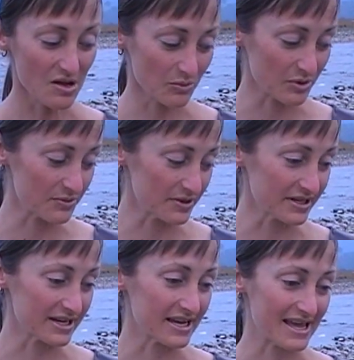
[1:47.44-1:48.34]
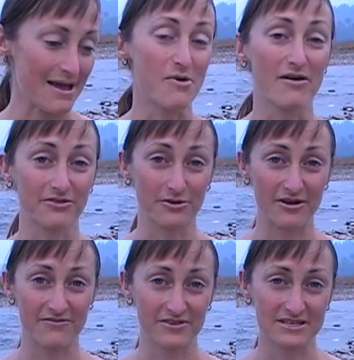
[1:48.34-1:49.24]
we really came off the
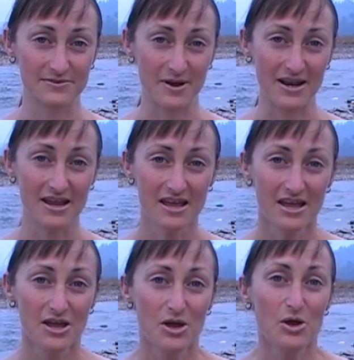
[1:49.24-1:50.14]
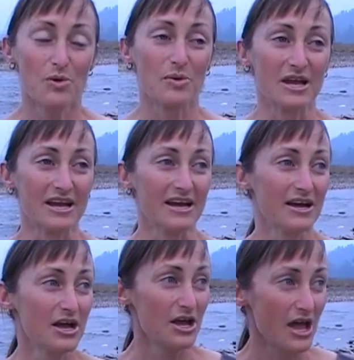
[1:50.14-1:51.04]
grid for this one. We
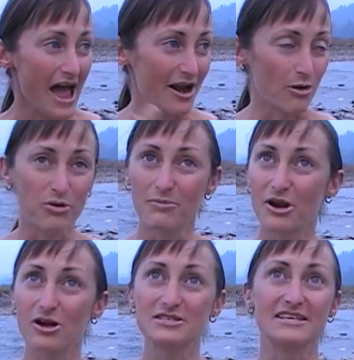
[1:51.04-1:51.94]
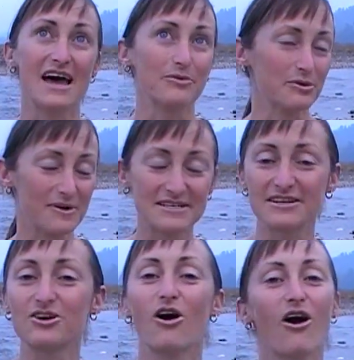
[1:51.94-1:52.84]
had our permit all set, we rented a
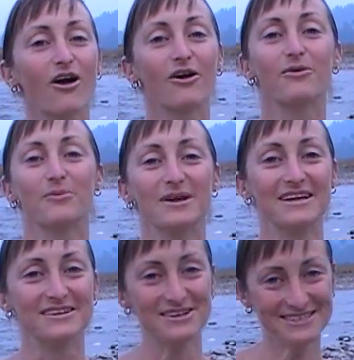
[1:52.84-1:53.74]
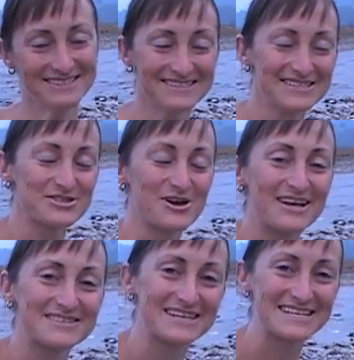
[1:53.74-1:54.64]
car, we
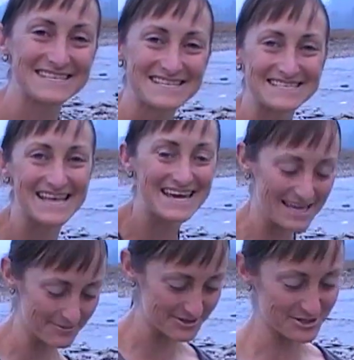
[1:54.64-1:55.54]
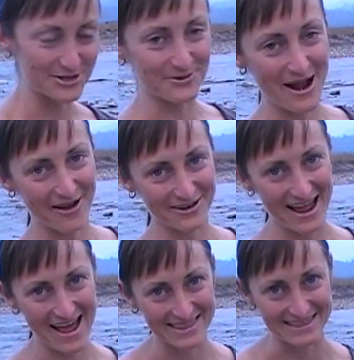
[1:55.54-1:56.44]
tried to get to this lake, and we're turned around
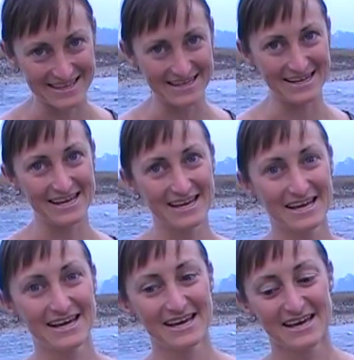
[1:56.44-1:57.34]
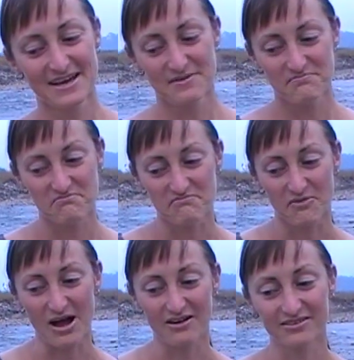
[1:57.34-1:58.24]
at the, well,